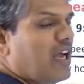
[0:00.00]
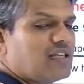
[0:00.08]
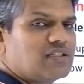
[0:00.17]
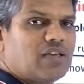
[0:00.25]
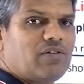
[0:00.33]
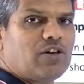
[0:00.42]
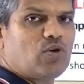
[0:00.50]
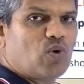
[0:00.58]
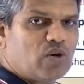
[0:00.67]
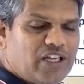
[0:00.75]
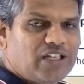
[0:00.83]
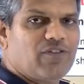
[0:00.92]
has given
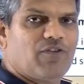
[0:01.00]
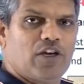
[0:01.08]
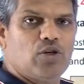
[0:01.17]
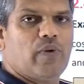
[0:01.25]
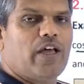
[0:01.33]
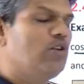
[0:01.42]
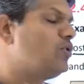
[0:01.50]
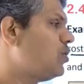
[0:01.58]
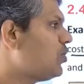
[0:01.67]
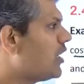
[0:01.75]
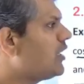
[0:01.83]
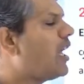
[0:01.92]
only the 5 values. You
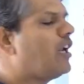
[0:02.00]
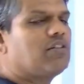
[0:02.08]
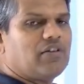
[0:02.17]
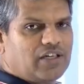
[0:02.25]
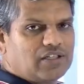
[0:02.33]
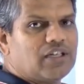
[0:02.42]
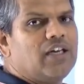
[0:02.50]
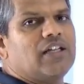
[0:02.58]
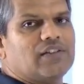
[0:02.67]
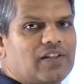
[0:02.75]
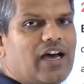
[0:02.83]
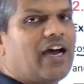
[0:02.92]
can calculate
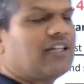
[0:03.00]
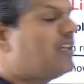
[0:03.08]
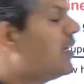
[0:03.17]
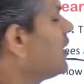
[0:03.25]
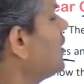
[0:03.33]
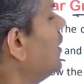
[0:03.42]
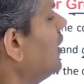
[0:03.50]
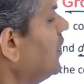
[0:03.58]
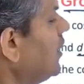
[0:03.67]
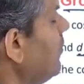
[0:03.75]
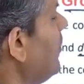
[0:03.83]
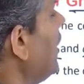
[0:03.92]
the other
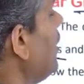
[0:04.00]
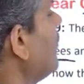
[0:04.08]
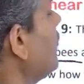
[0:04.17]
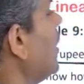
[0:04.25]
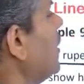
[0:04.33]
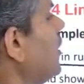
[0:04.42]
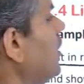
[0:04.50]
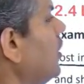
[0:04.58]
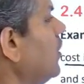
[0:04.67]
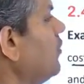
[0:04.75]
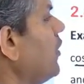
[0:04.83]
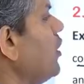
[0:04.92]
remaining 5
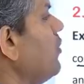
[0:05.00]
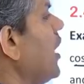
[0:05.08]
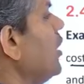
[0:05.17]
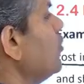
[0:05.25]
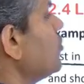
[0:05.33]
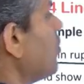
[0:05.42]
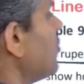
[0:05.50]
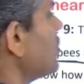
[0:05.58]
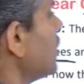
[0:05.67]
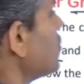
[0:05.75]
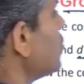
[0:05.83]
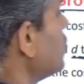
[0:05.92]
values from 6 to